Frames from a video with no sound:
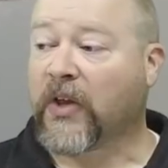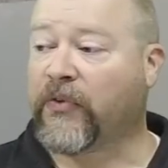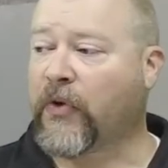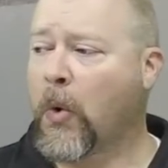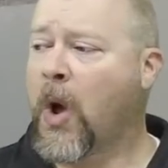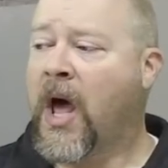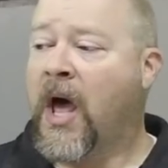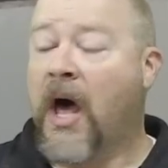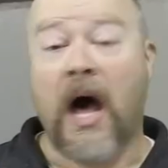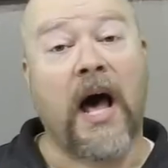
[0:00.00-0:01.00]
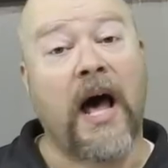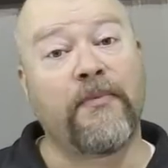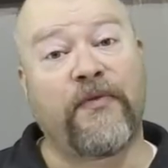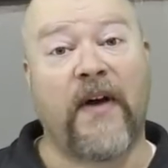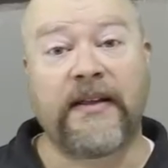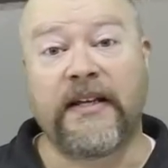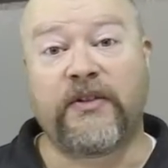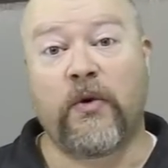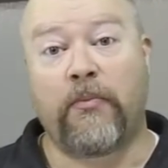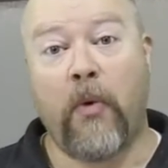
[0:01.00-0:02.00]
So I'm finally
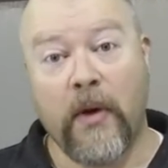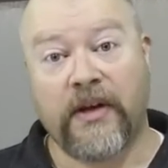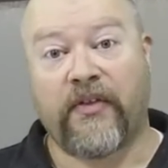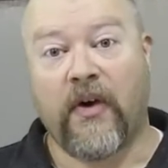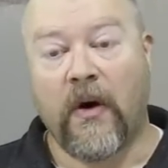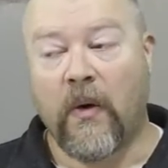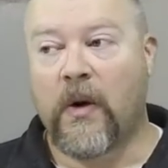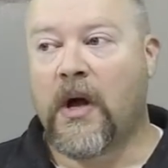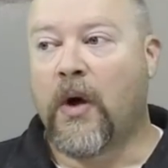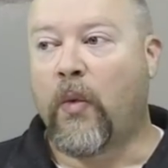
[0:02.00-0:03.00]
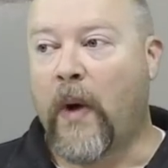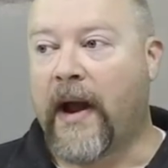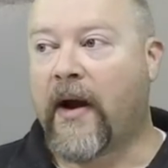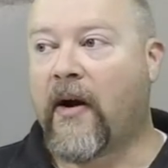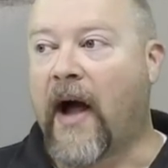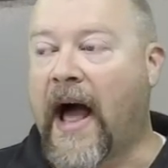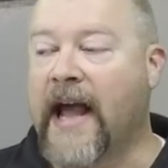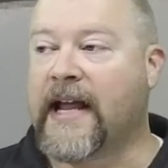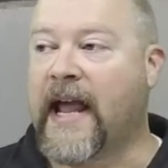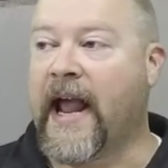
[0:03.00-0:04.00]
to a point, though, where
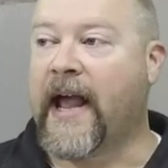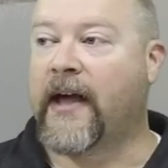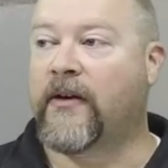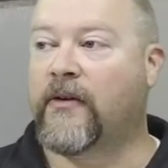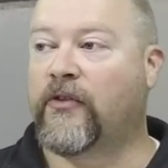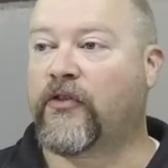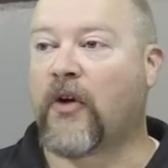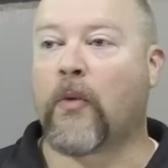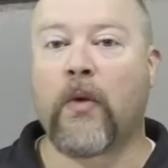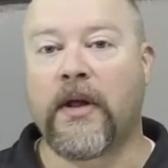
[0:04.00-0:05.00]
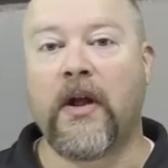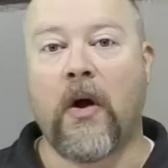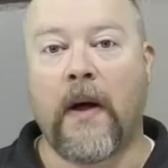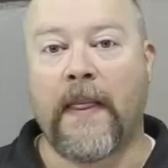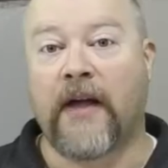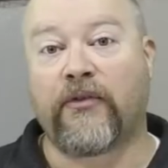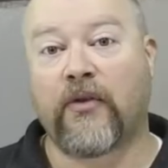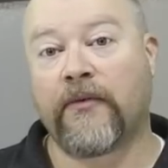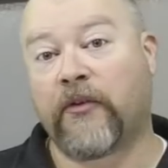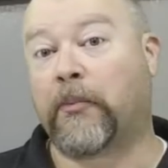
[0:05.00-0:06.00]
I can start working on that service